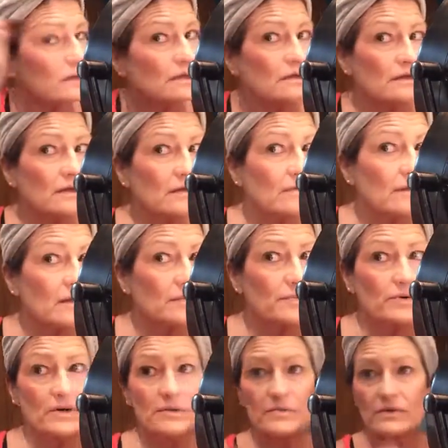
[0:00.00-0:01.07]
it in. Isn't that a
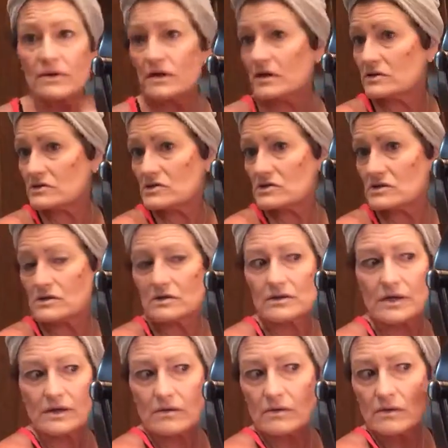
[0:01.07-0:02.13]
pretty blush?
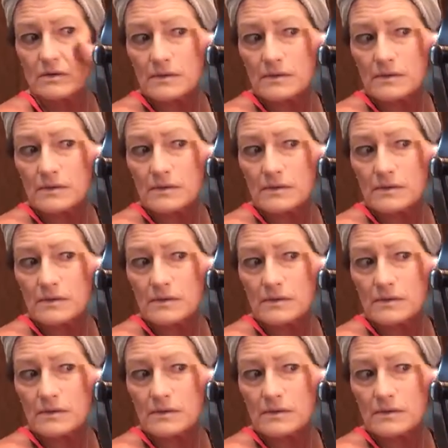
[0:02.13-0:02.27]
Now,